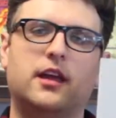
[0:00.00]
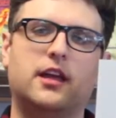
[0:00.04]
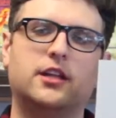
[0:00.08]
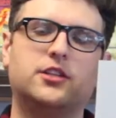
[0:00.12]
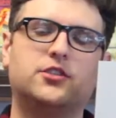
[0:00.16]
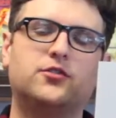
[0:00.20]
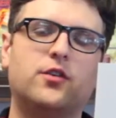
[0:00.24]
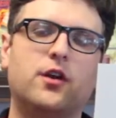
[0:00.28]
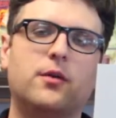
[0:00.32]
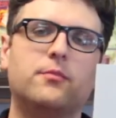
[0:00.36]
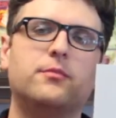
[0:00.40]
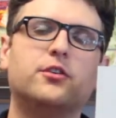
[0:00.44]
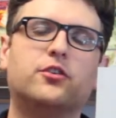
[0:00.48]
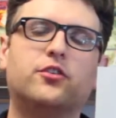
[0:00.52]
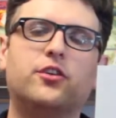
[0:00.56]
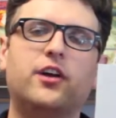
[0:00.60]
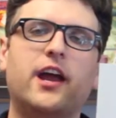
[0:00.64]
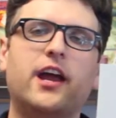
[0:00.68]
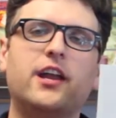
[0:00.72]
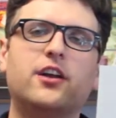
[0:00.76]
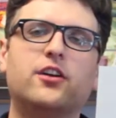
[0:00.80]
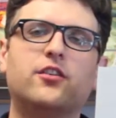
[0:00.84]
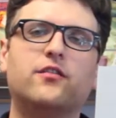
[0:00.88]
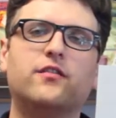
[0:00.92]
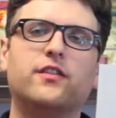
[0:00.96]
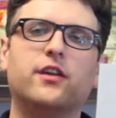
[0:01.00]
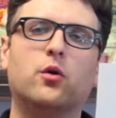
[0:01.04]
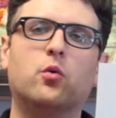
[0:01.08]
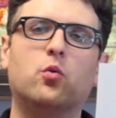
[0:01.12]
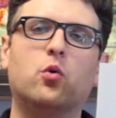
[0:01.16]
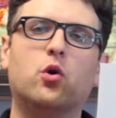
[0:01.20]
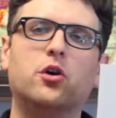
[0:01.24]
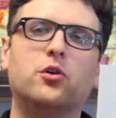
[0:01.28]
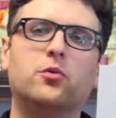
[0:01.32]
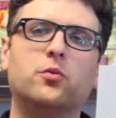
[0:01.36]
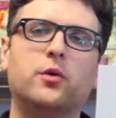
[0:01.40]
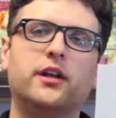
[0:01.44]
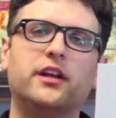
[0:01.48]
It's from the creator of the
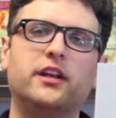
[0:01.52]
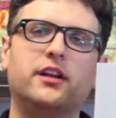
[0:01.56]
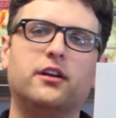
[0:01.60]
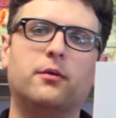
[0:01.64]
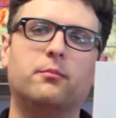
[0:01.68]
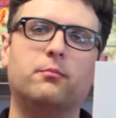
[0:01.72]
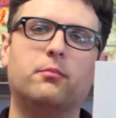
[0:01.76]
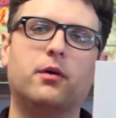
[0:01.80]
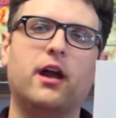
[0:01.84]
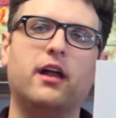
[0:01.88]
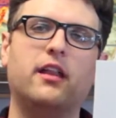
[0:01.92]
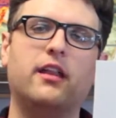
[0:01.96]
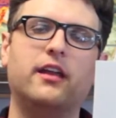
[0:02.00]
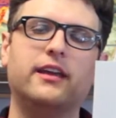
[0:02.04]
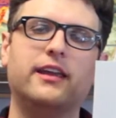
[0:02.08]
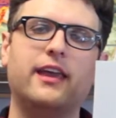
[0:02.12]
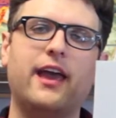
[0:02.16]
award-winning Umbrella